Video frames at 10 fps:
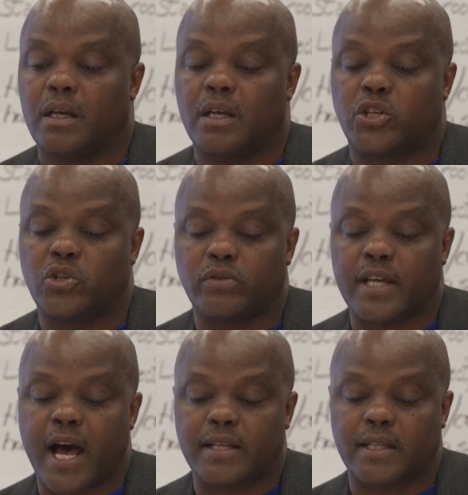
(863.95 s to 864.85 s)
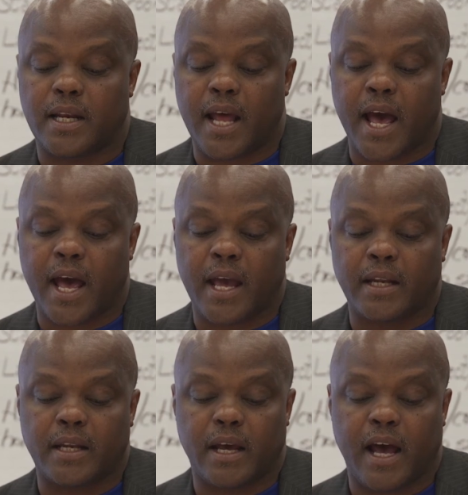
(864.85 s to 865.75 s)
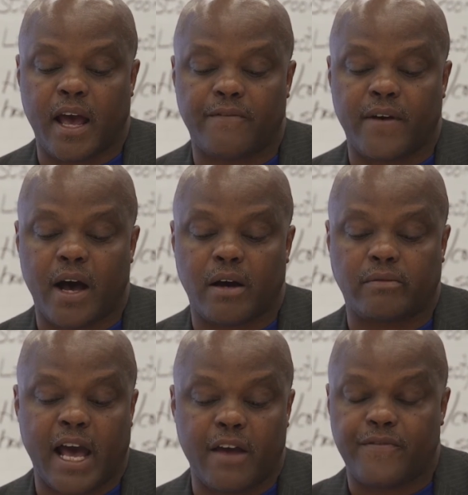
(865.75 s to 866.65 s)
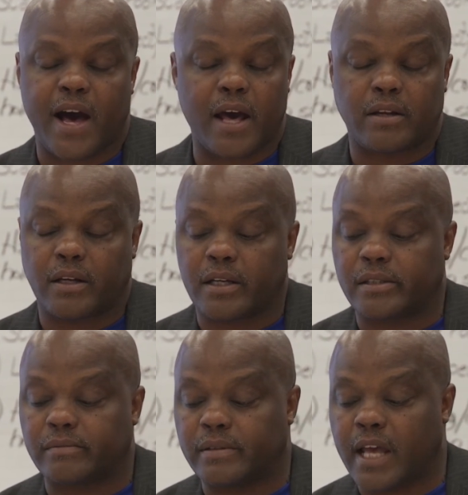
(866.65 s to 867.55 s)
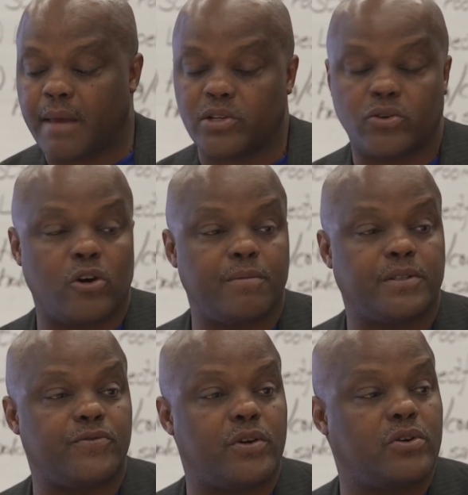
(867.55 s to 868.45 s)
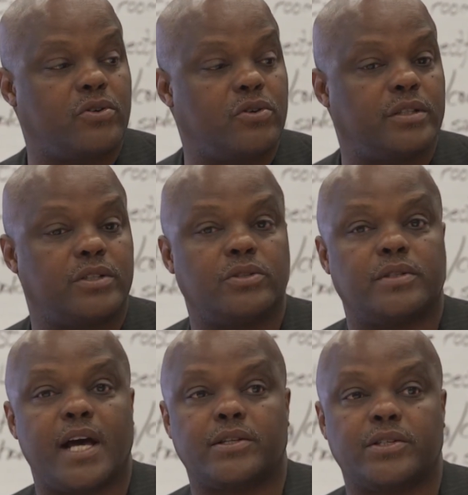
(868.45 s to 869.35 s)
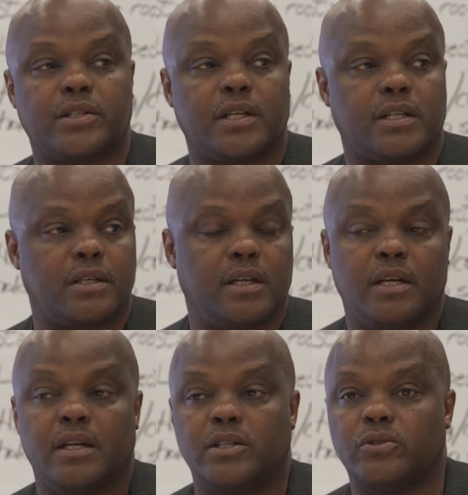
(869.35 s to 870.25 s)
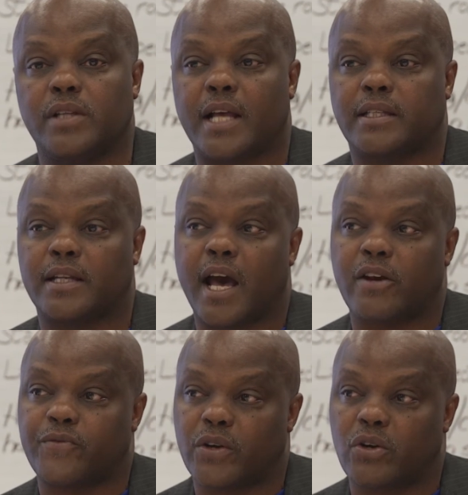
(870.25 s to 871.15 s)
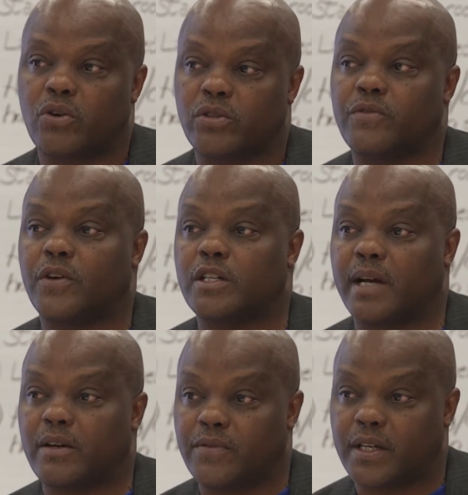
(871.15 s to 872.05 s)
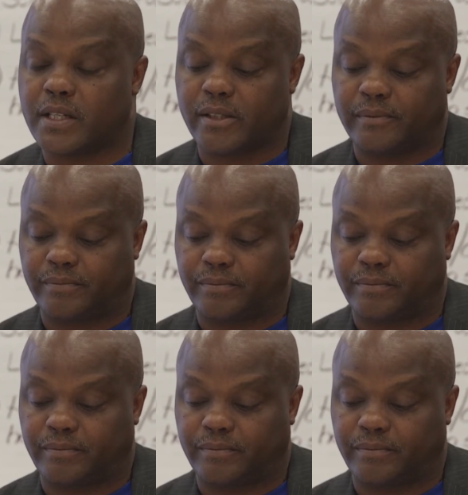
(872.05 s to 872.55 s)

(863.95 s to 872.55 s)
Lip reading: In 2009, I had filed a habeas corpus in federal court in 2006. 2009, the federal courts reversed my conviction,